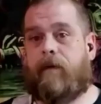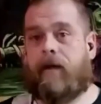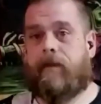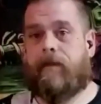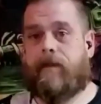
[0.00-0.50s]

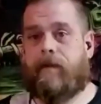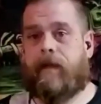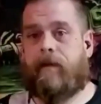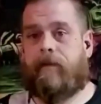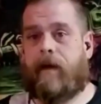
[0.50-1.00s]
record.
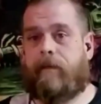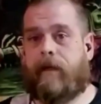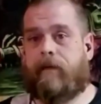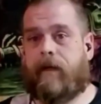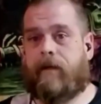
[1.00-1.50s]
Speaking of 5
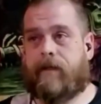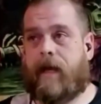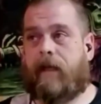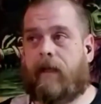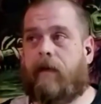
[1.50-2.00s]
mic records,
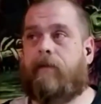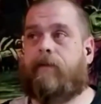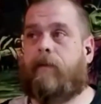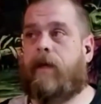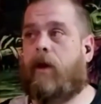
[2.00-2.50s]
I love
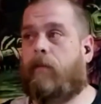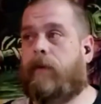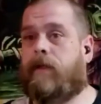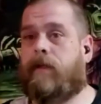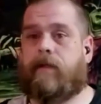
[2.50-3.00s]
From the
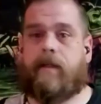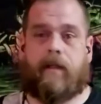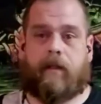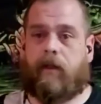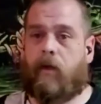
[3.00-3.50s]
Open to
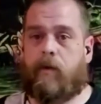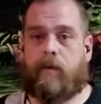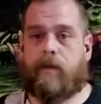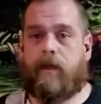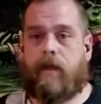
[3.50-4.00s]
the
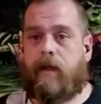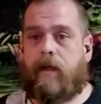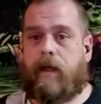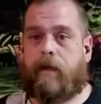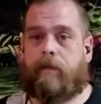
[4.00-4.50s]
Close.
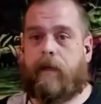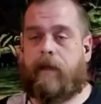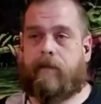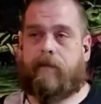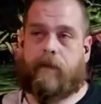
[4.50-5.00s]

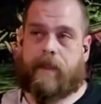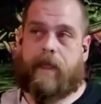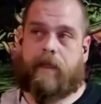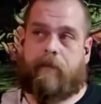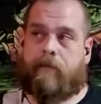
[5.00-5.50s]
It was
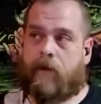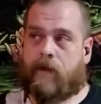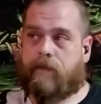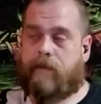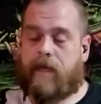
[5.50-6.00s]
like the
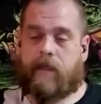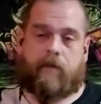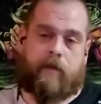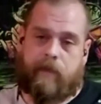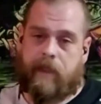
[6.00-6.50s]
first
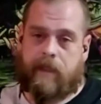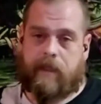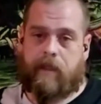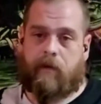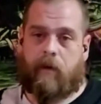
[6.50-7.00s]
mainstream Beanie
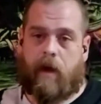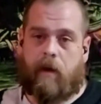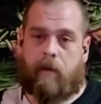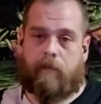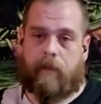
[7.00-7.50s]
Siegel
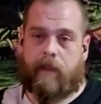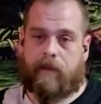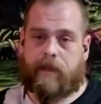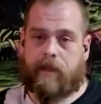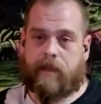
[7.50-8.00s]
album, and it
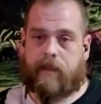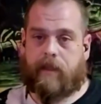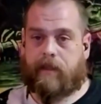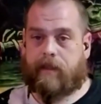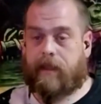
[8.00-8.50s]
was just
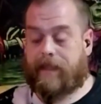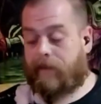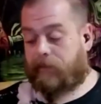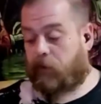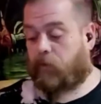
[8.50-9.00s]
to
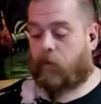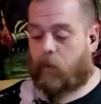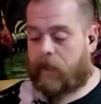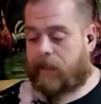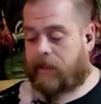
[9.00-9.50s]
debut the
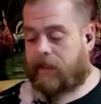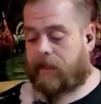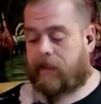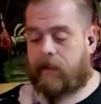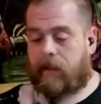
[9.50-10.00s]
way he
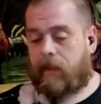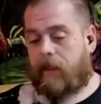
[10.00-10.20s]
did.